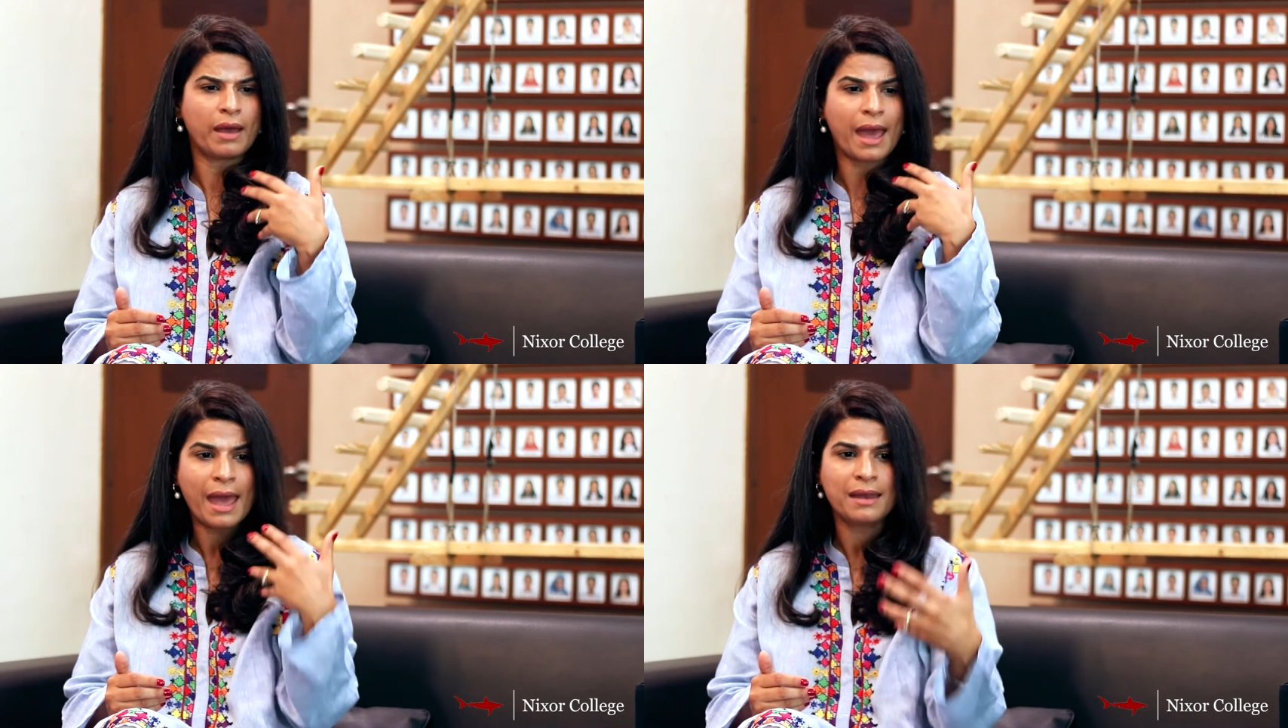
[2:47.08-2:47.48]

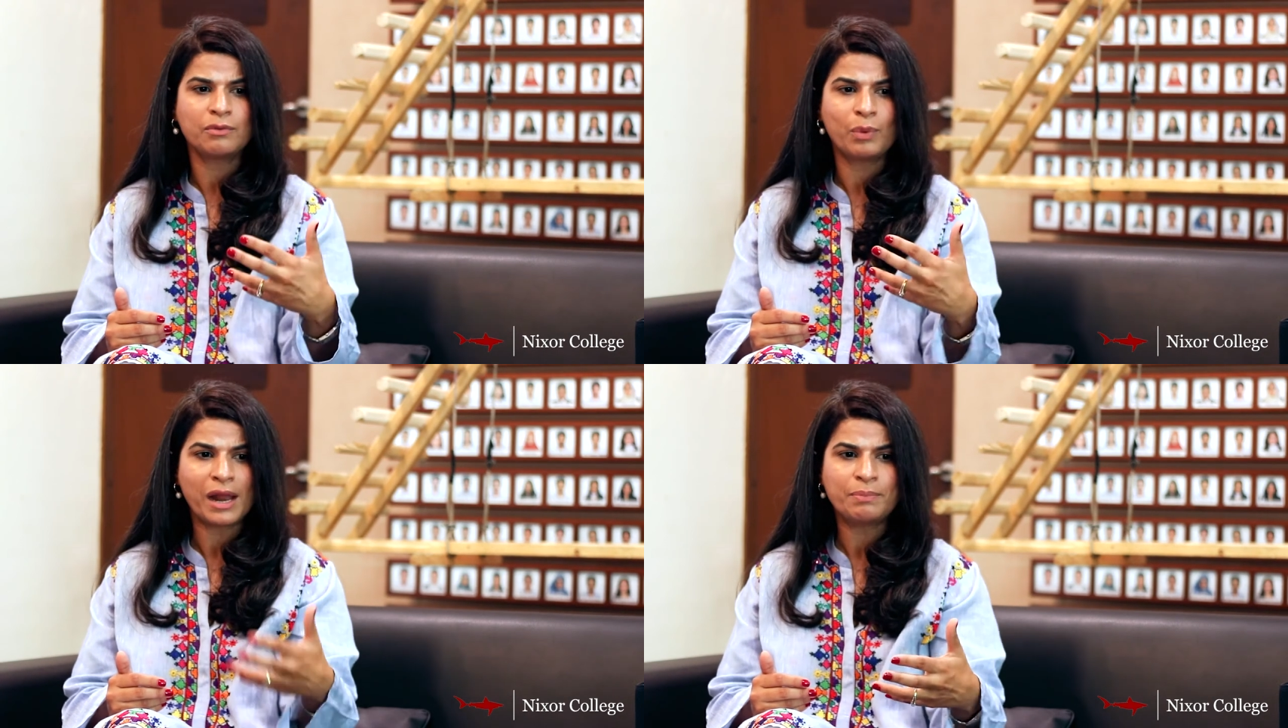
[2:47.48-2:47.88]

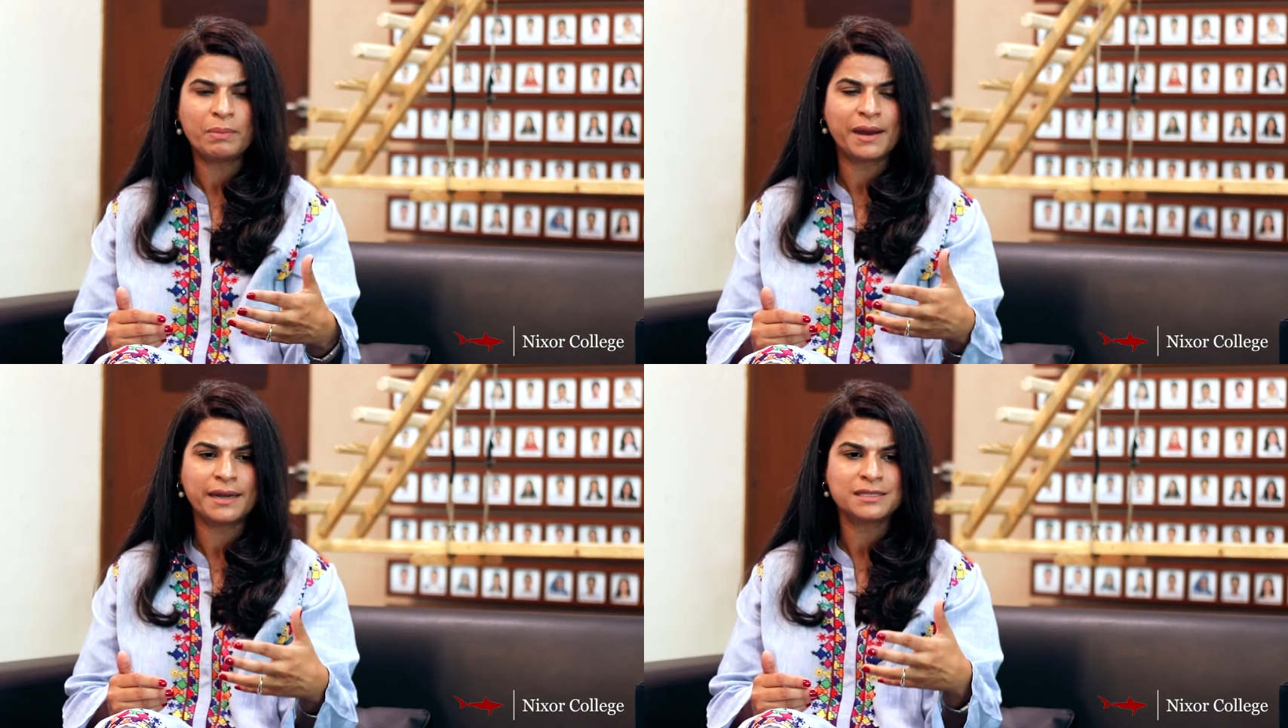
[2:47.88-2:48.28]
and well
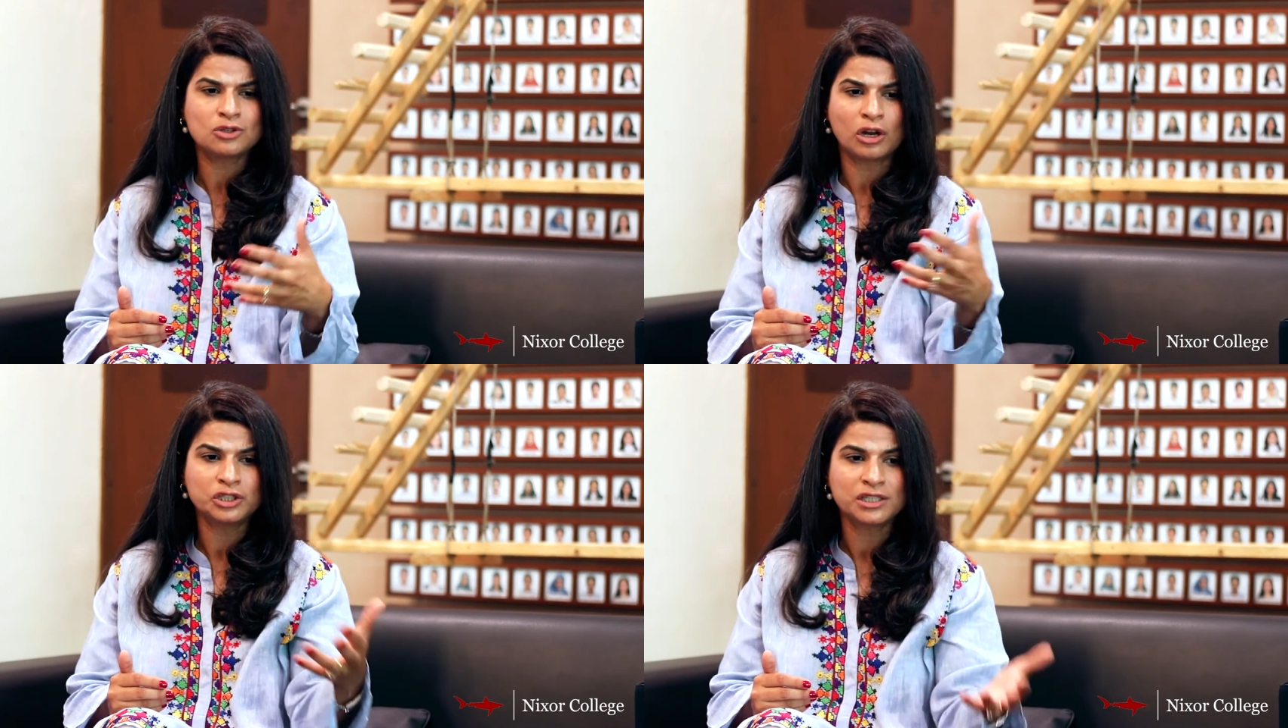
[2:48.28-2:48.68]
prepared is
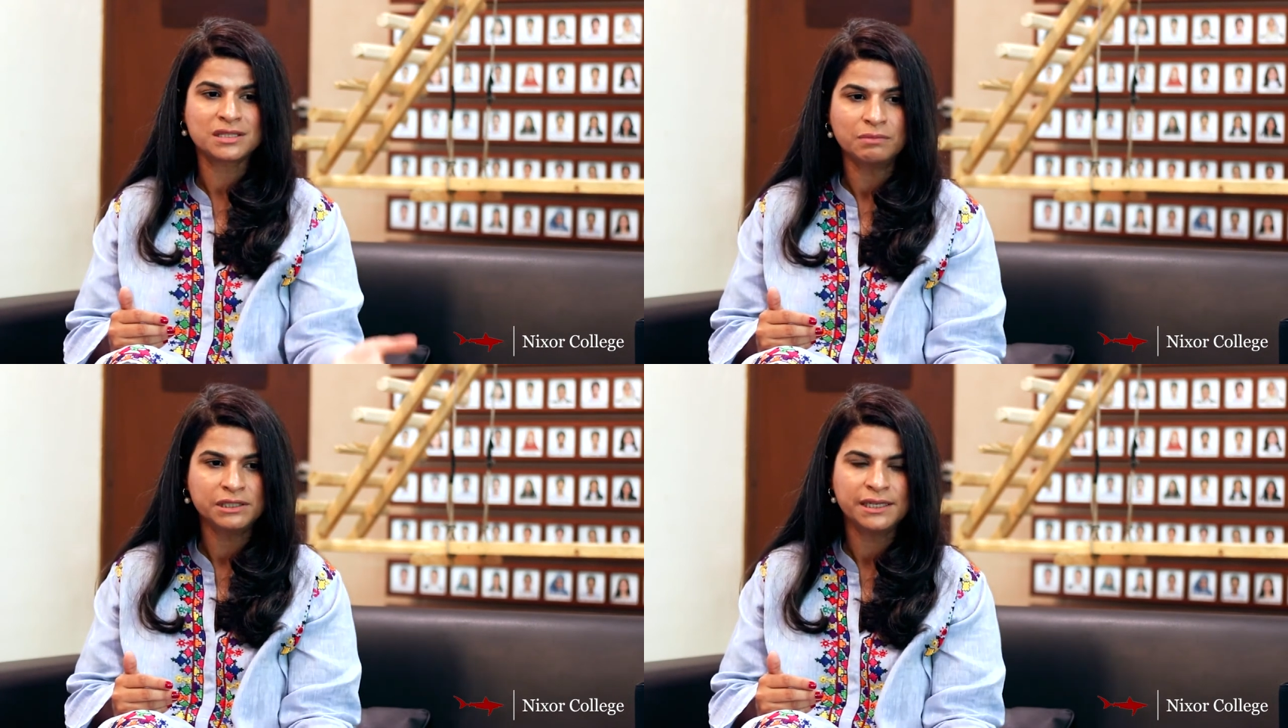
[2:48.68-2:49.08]
not just
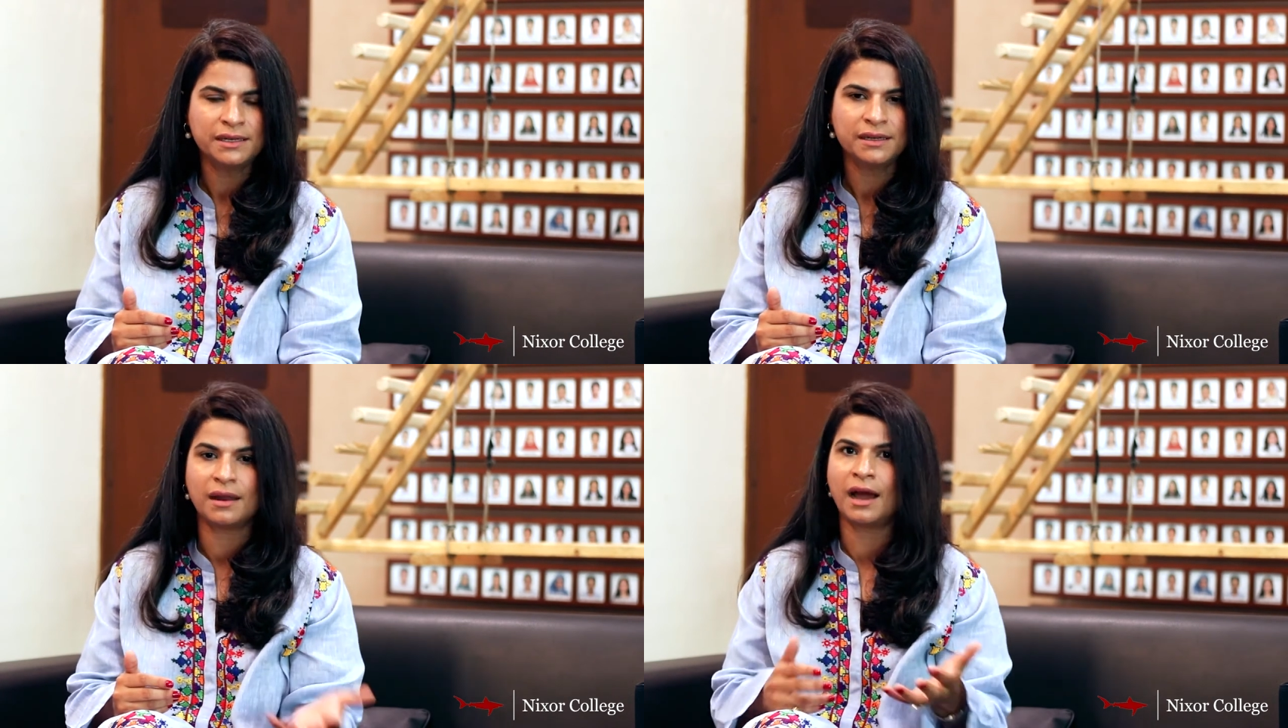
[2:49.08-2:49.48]
the
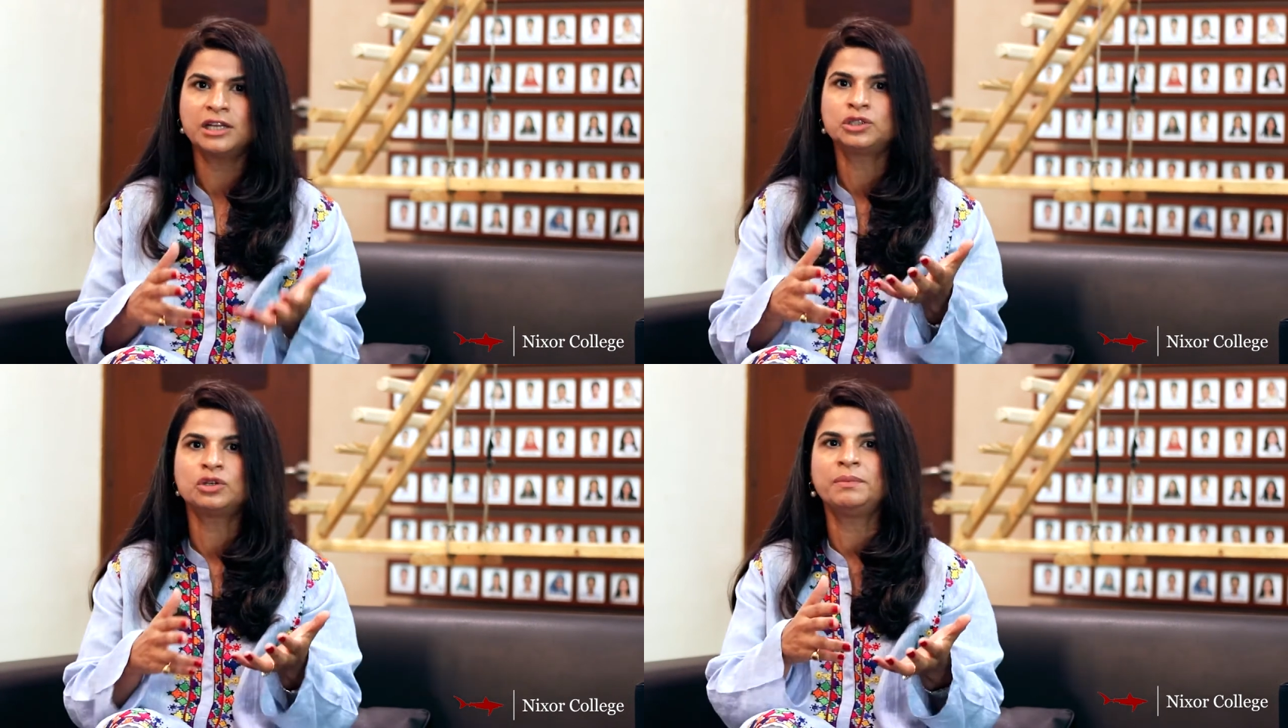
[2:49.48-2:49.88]
material
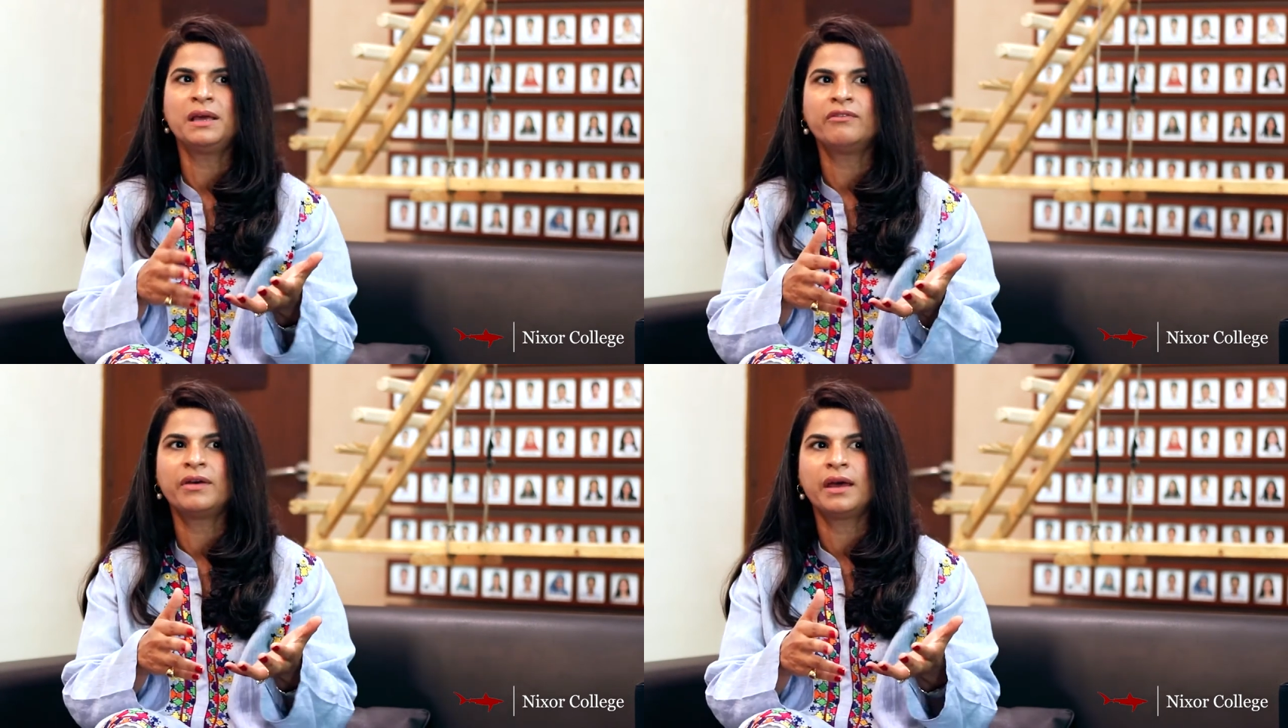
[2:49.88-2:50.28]
i should
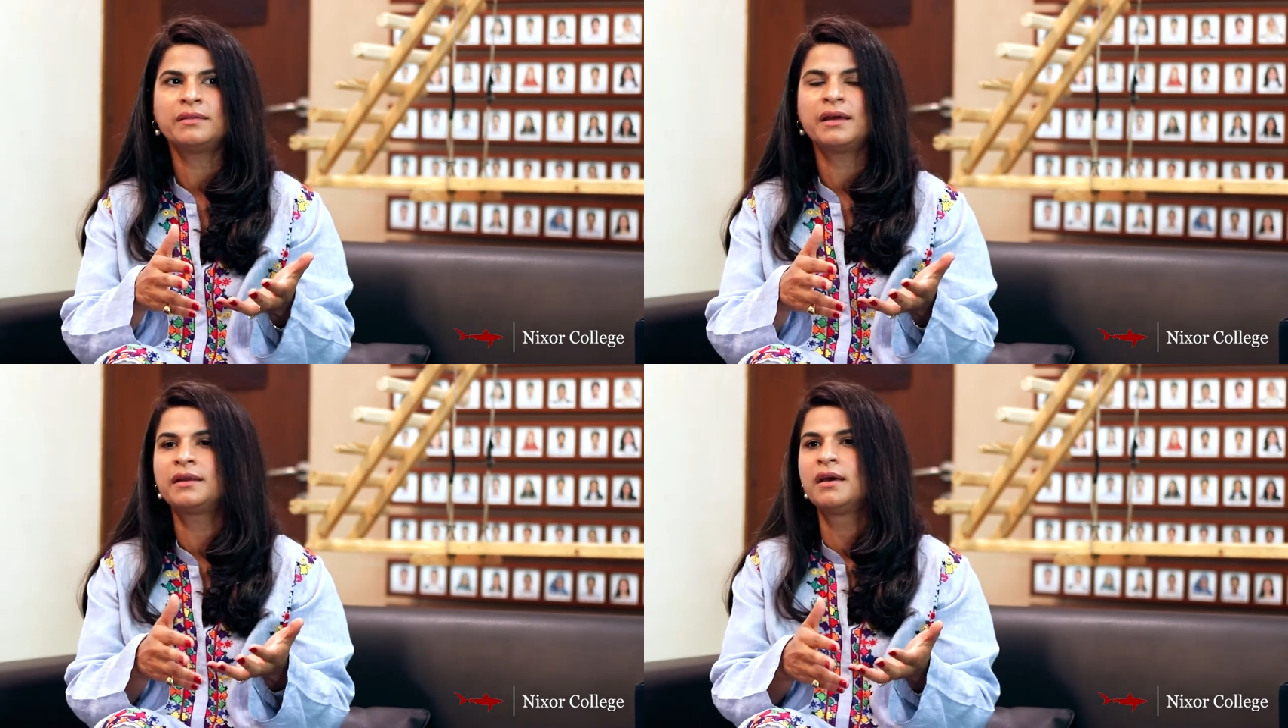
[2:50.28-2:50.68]
be
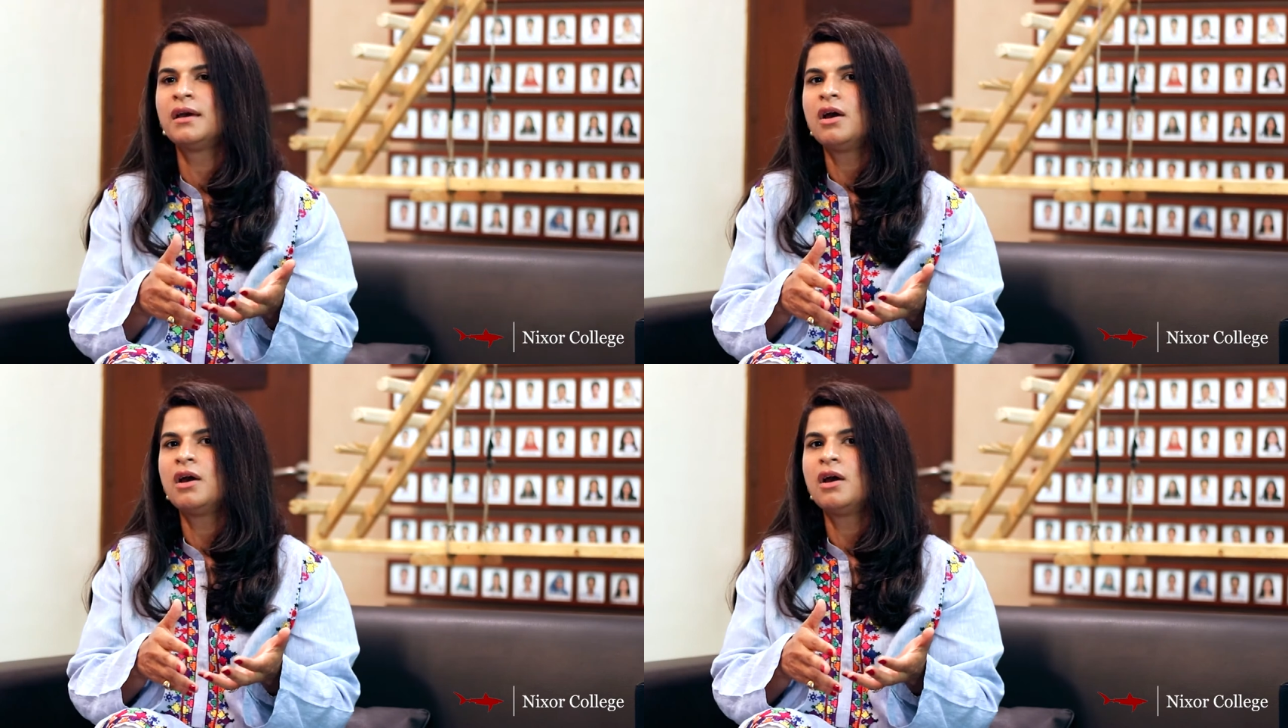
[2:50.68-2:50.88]
aware that